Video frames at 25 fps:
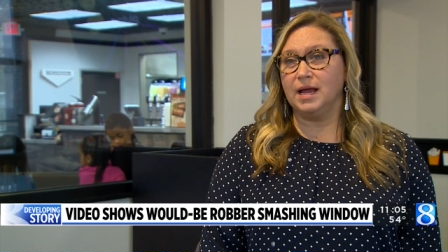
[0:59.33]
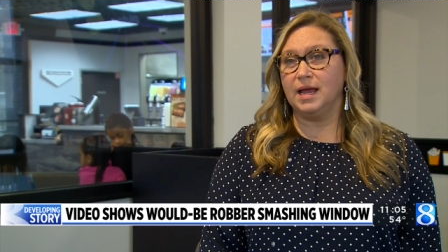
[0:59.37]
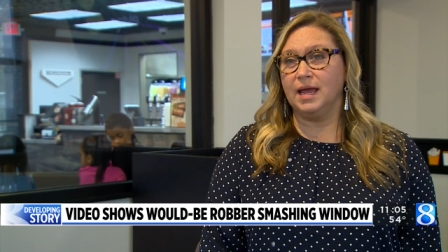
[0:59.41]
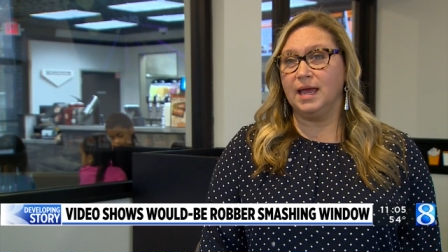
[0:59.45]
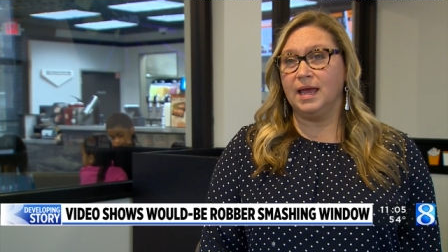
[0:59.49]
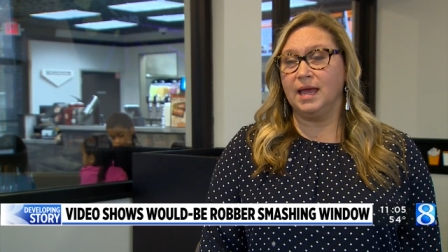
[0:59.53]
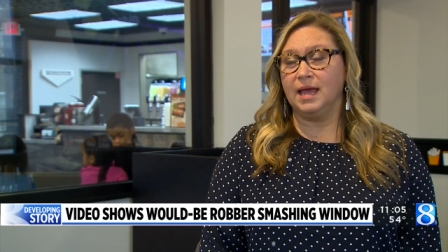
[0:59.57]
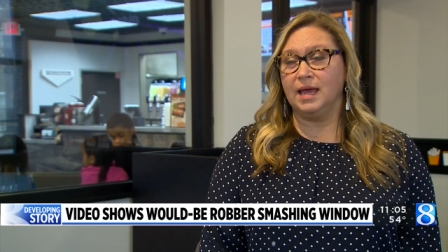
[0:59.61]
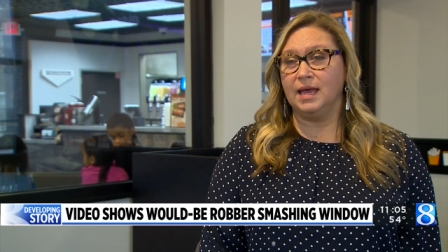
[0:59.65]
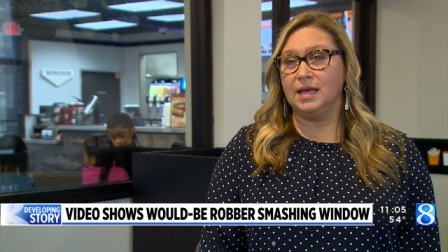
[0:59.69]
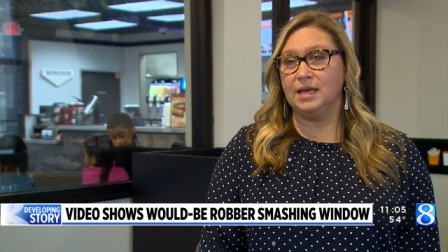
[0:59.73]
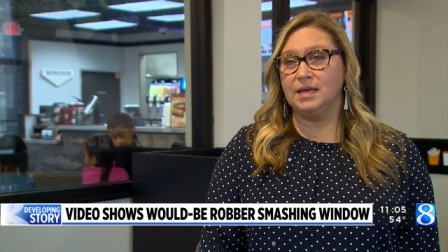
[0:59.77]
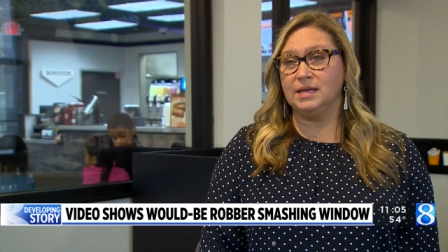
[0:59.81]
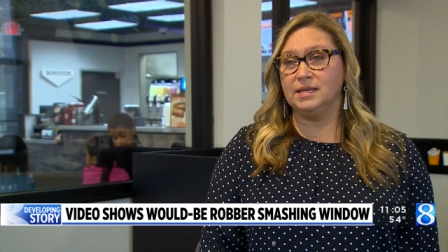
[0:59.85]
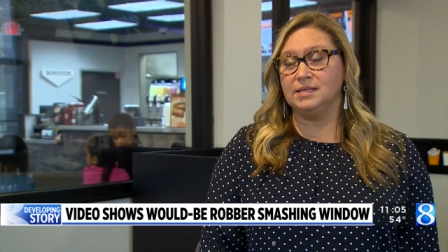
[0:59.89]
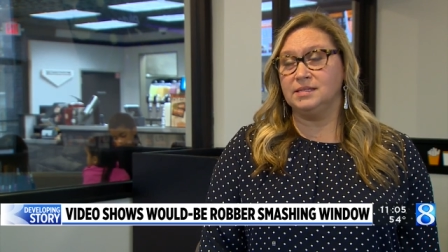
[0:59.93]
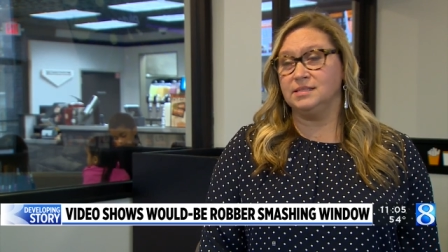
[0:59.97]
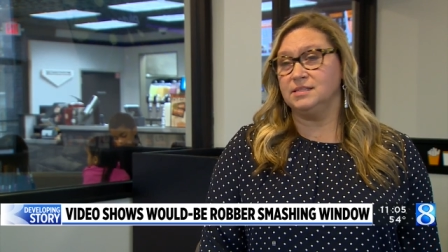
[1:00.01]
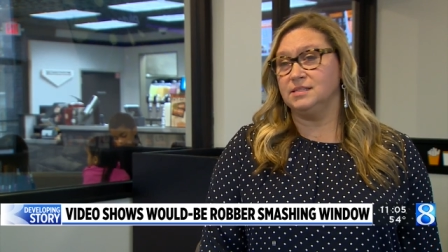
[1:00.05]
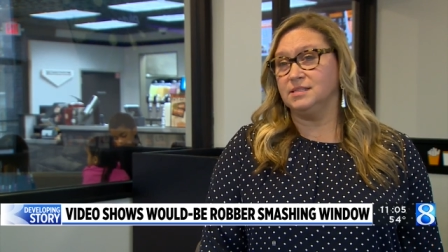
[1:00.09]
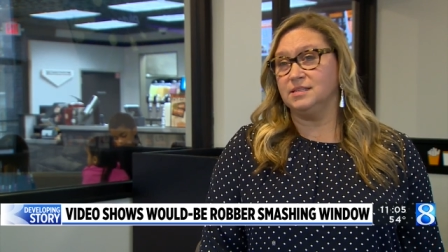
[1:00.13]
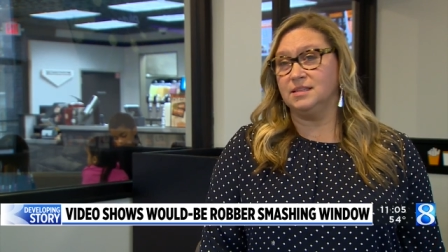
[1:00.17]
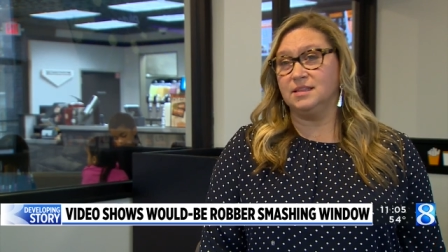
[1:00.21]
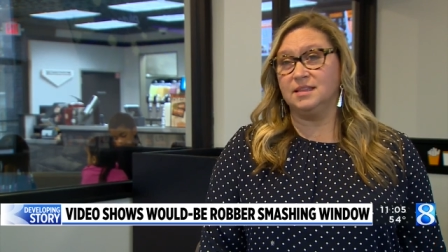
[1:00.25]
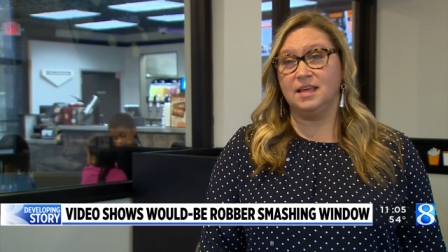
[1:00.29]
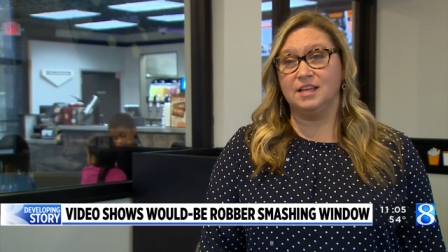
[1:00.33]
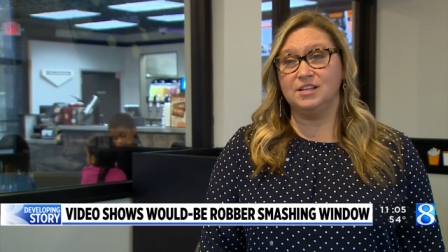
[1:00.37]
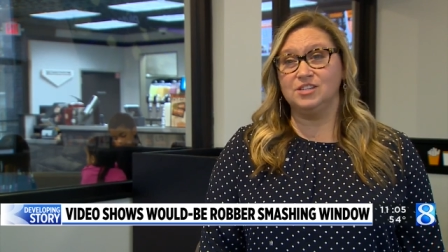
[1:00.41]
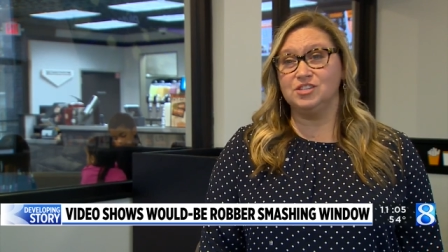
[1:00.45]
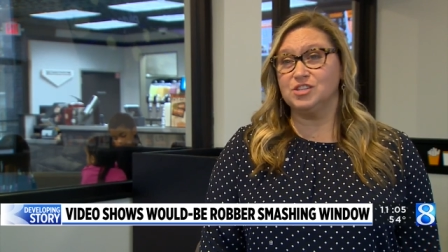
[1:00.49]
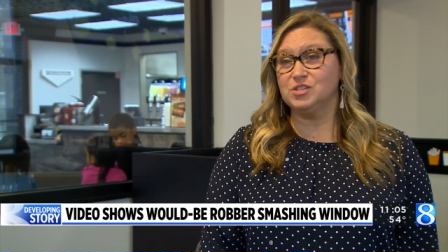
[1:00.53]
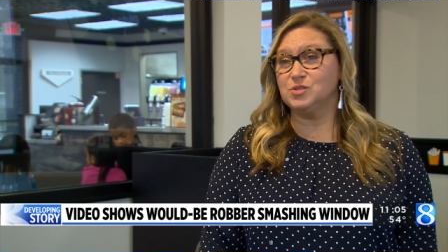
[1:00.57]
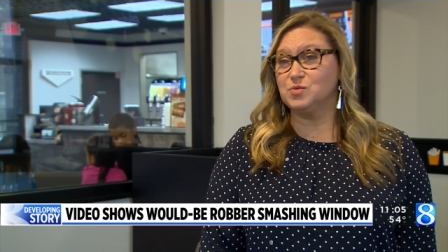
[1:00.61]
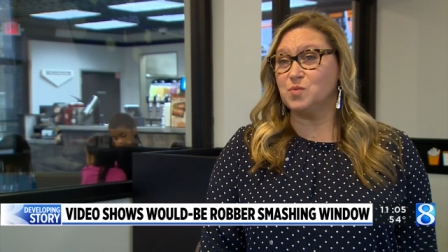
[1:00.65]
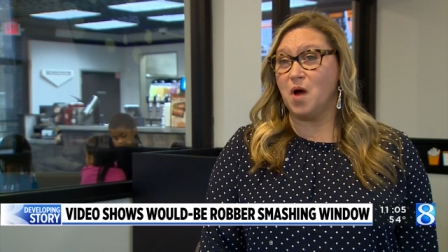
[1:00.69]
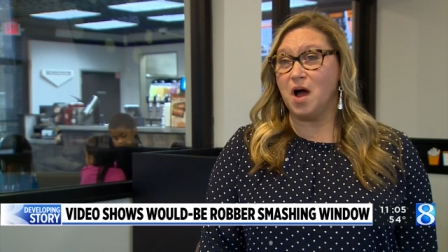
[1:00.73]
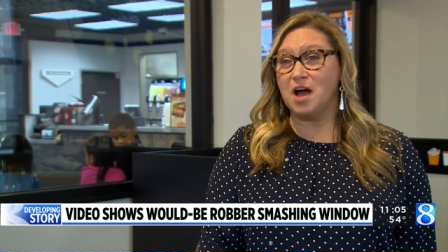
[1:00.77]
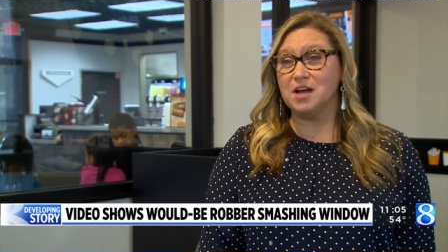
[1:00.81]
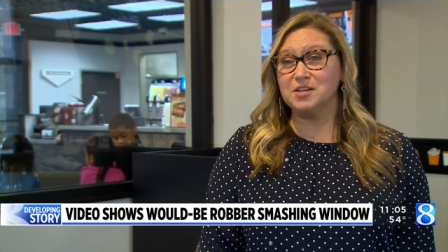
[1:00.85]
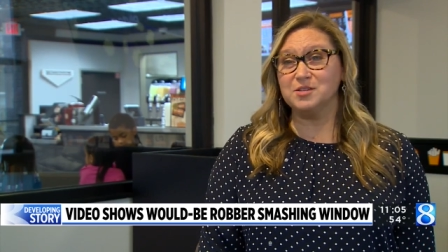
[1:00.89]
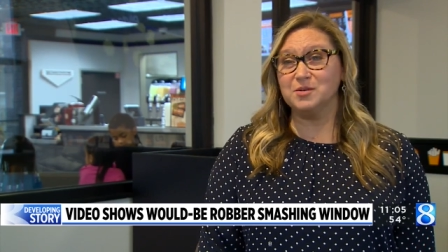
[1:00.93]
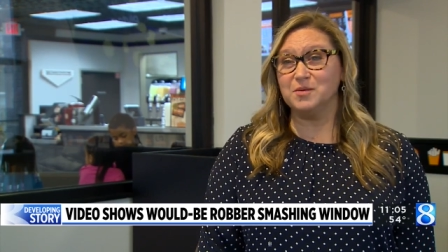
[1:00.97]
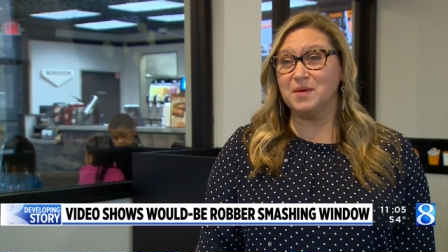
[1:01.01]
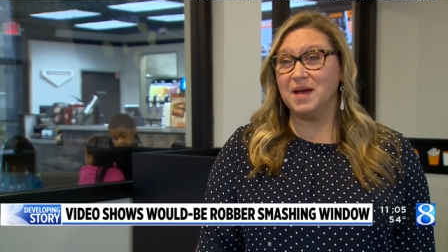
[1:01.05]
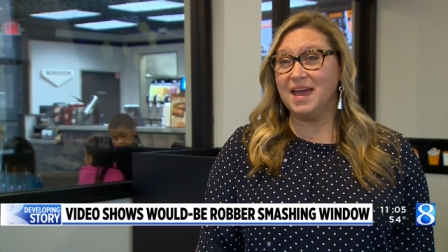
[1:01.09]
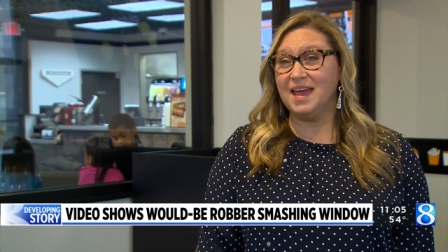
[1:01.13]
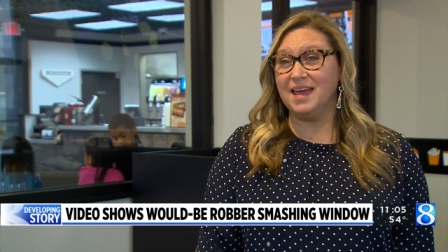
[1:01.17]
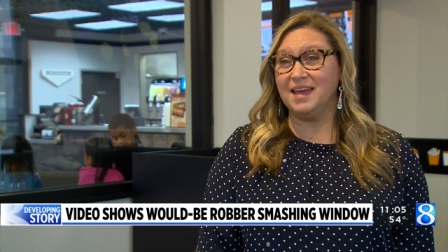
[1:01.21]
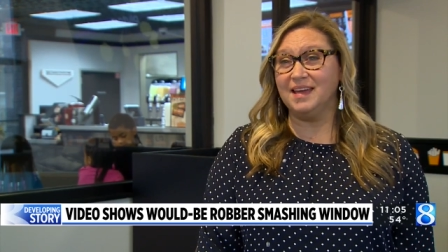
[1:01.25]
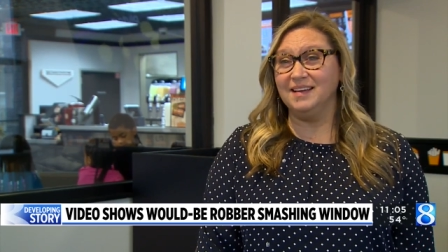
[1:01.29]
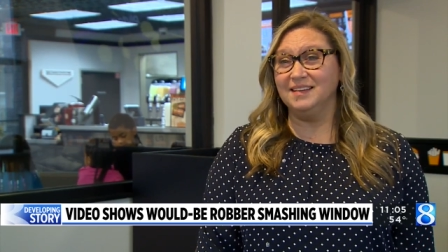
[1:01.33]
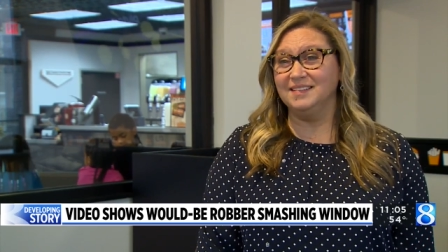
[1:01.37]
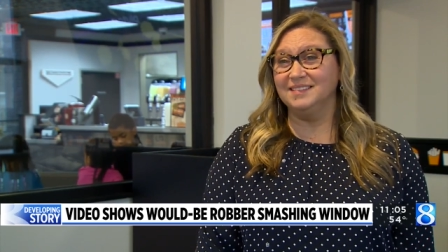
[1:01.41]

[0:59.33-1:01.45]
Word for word: and then just walked away.